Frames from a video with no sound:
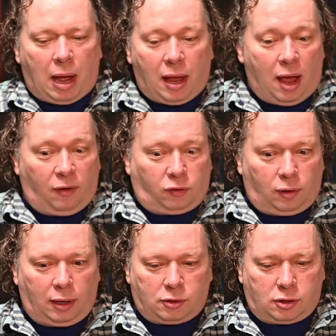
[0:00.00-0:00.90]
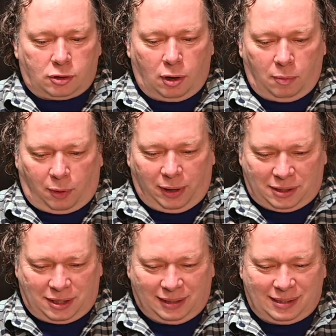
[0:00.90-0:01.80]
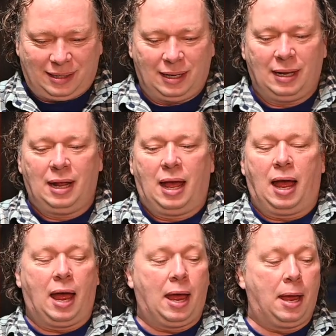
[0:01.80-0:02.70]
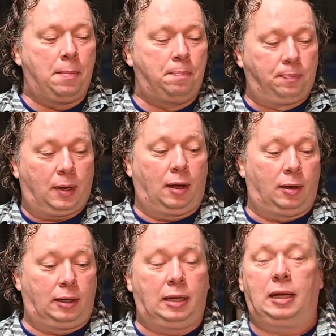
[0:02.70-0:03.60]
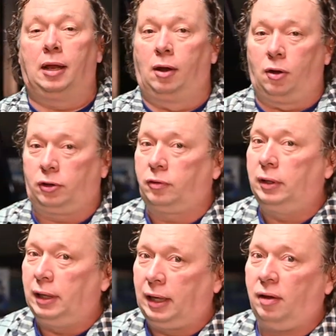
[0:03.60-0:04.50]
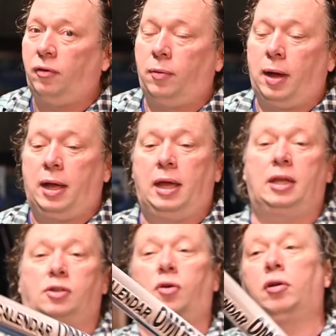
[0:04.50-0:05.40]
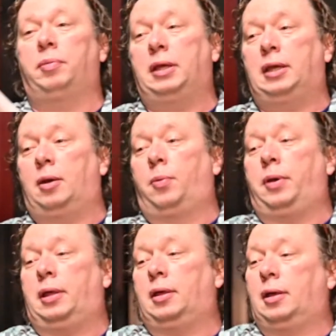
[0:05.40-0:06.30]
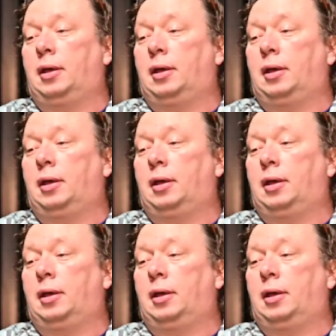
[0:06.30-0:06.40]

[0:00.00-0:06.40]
have to answer some questions. The lottery, the giveaway, is going to be with